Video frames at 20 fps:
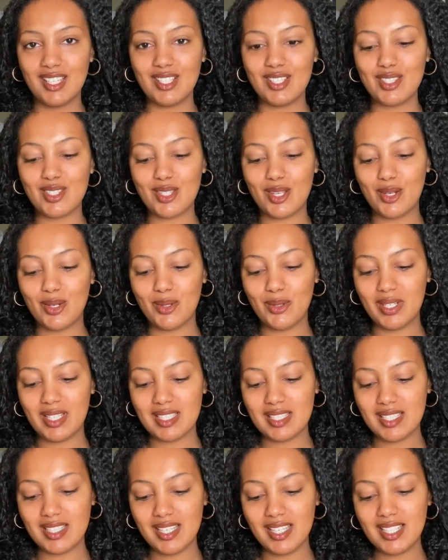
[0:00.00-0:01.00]
So in
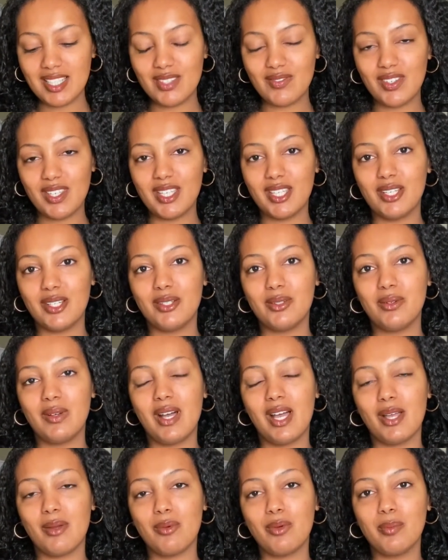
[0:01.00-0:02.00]
today's video,
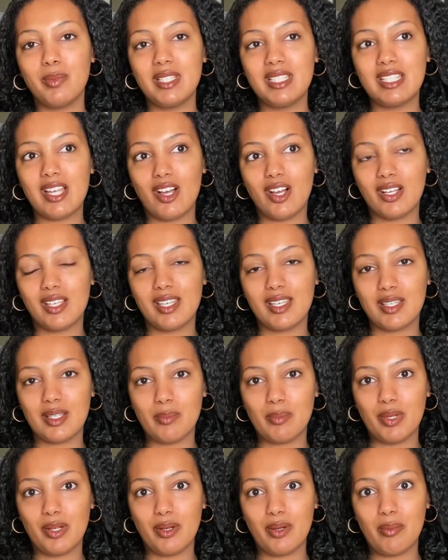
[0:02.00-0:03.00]
I will be talking
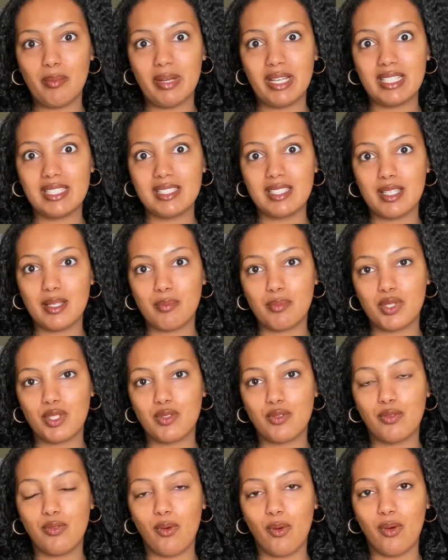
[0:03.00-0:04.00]
about my tips
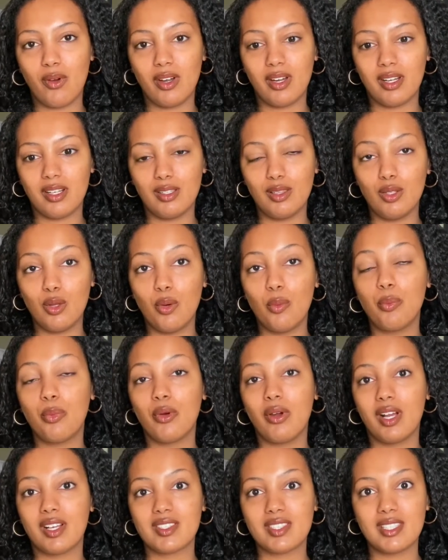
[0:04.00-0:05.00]
for low
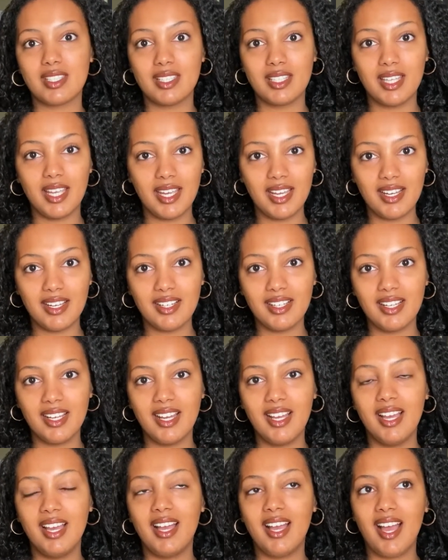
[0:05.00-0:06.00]
porosity hair.
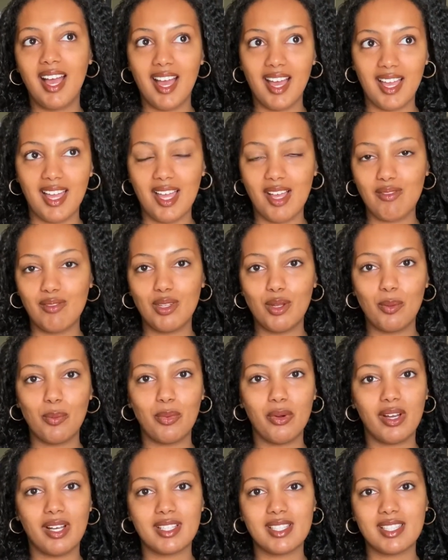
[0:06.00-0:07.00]
I have low
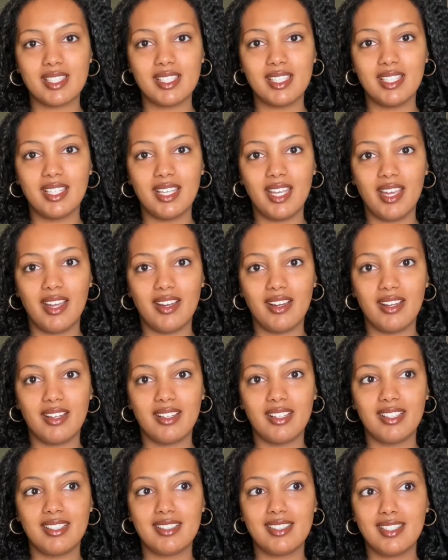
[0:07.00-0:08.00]
porosity hair.
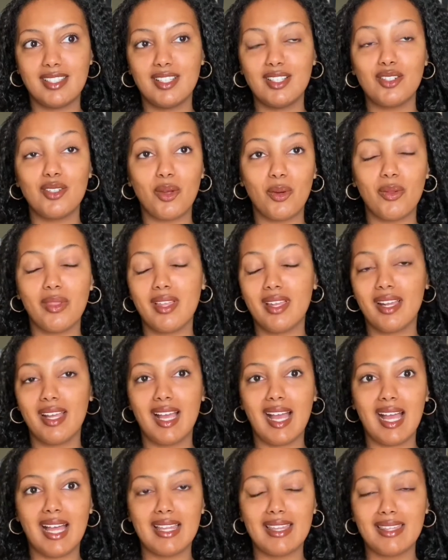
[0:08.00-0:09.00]
Didn't know that I
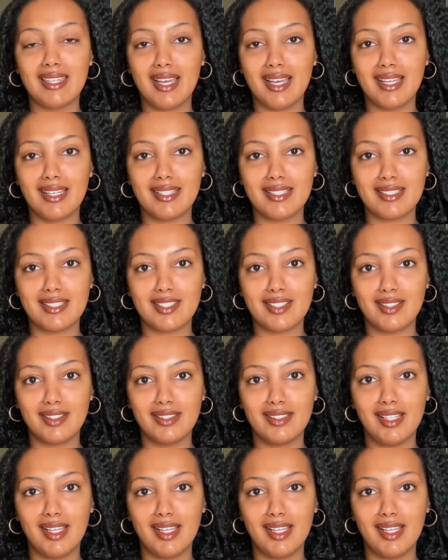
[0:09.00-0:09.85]
had that until